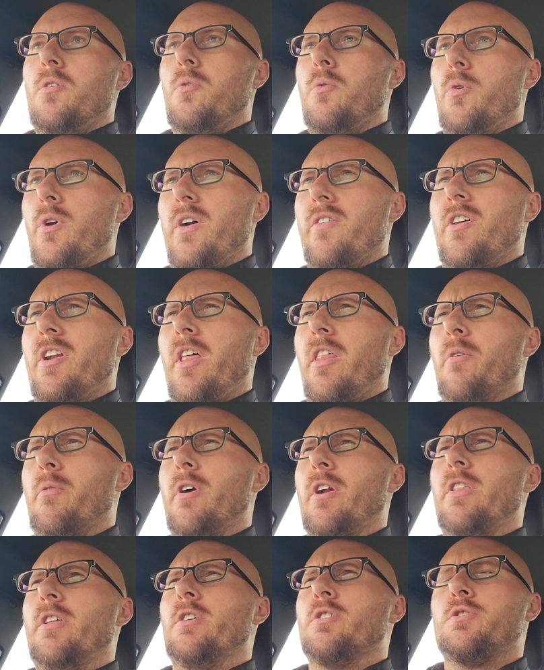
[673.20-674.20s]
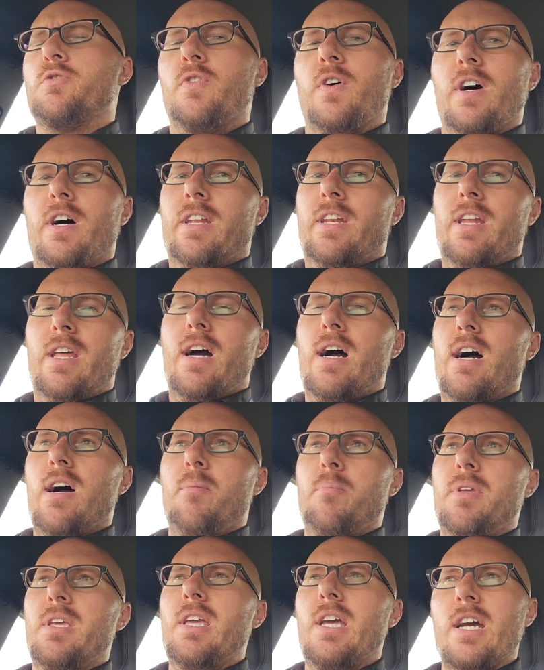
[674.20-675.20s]
We have another one of those fun
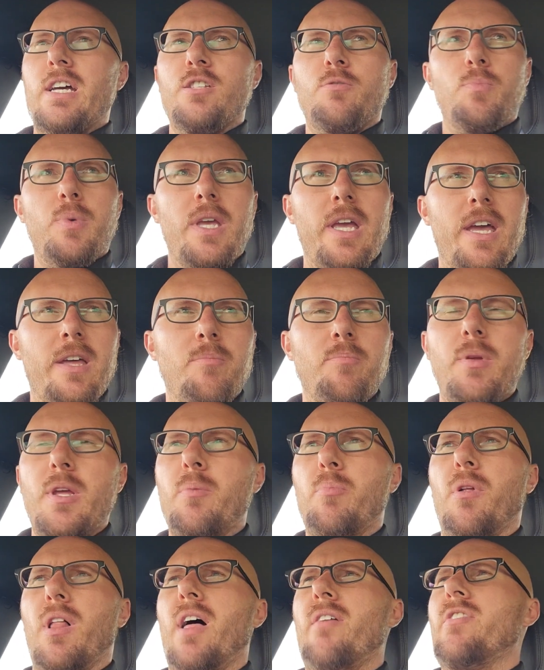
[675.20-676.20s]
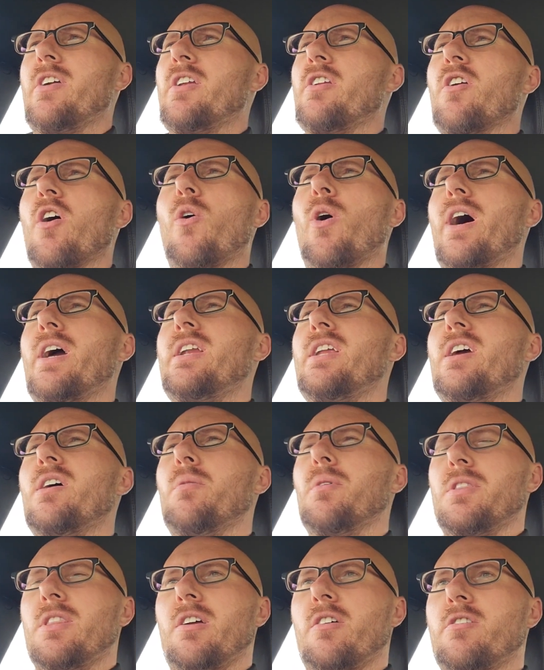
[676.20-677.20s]
ESPN people having no idea
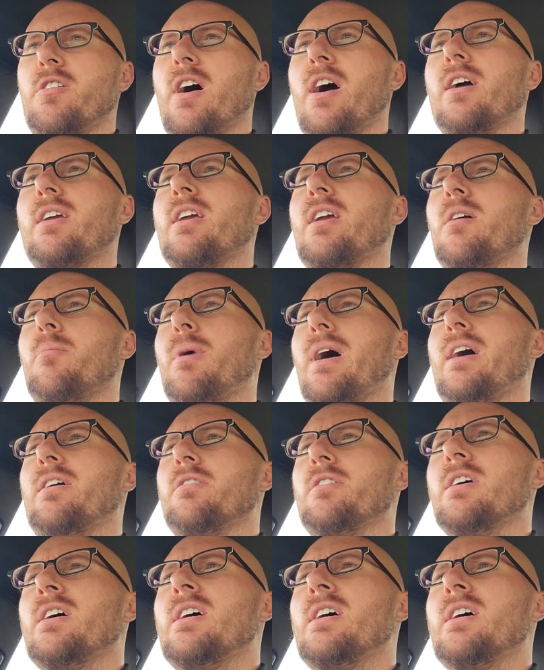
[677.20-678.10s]
what they're talking about.